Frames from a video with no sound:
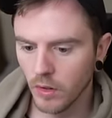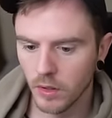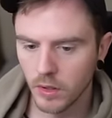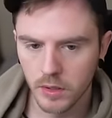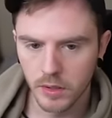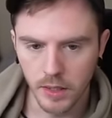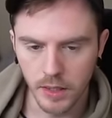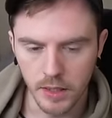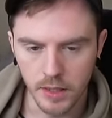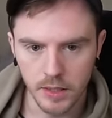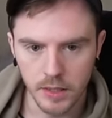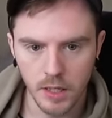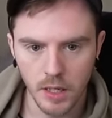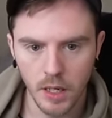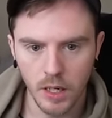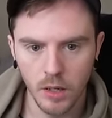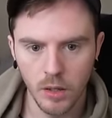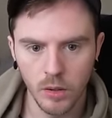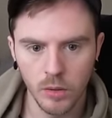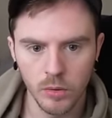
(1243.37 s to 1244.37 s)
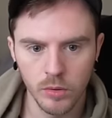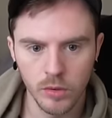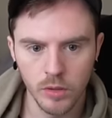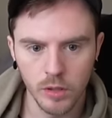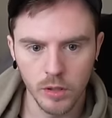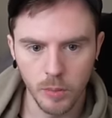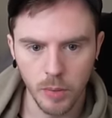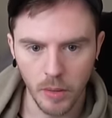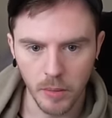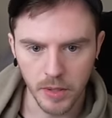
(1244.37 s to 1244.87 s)
Take it down. It
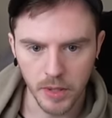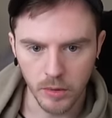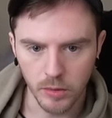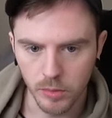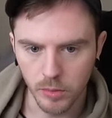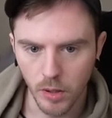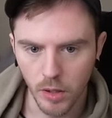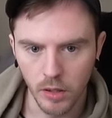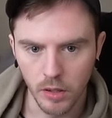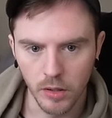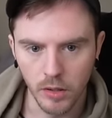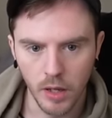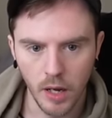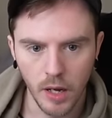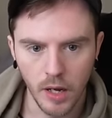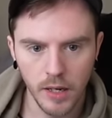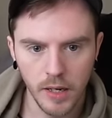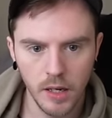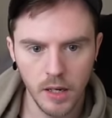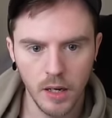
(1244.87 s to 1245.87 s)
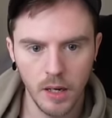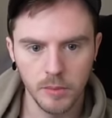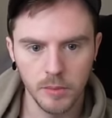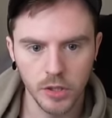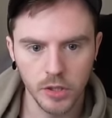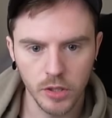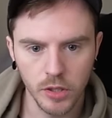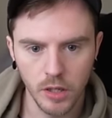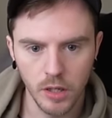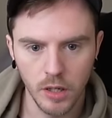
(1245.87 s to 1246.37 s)
could probably go smaller than that. Here, I'm
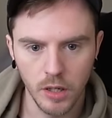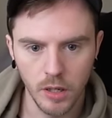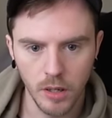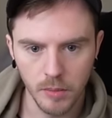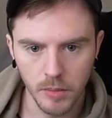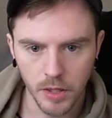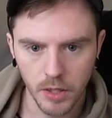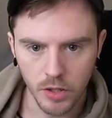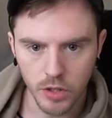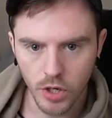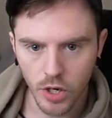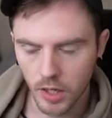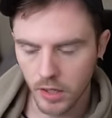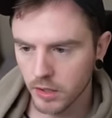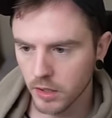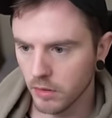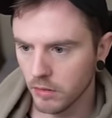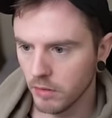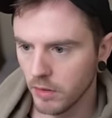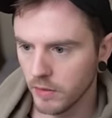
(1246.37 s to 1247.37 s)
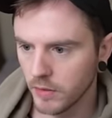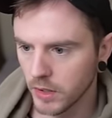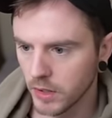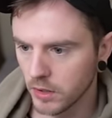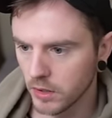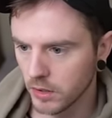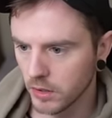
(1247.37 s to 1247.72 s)
gonna check to the river.